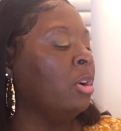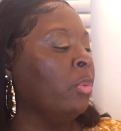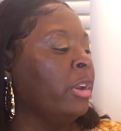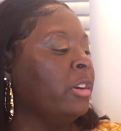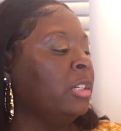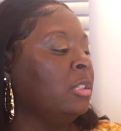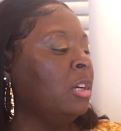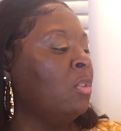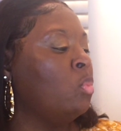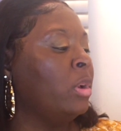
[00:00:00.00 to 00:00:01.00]
Aurora
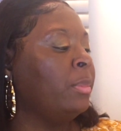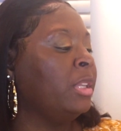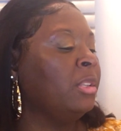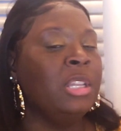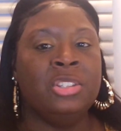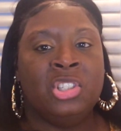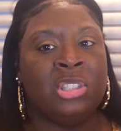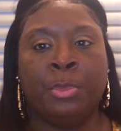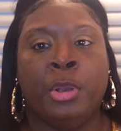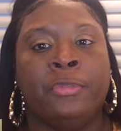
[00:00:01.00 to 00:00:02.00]
of women.
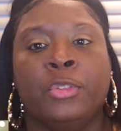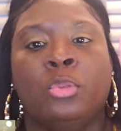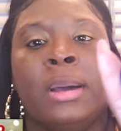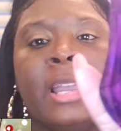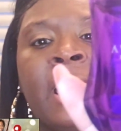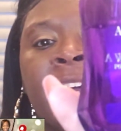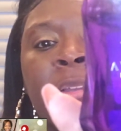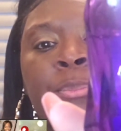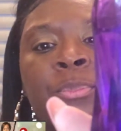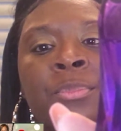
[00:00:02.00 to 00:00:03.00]
Just a perfume I got.